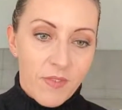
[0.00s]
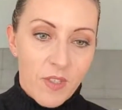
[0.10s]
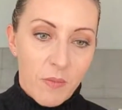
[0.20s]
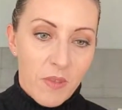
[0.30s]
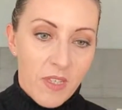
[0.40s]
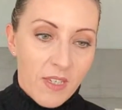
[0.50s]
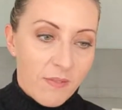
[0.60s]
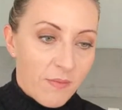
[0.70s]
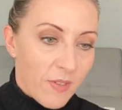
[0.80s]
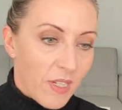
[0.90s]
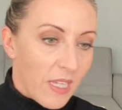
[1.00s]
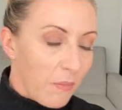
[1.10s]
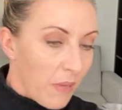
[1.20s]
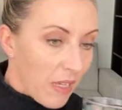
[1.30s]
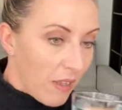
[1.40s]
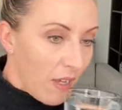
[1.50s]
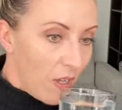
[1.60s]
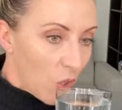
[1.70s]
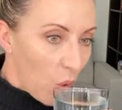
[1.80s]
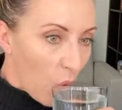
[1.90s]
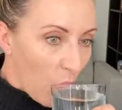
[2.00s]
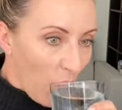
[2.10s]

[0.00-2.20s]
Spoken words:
something. I'm gonna keep picking the head off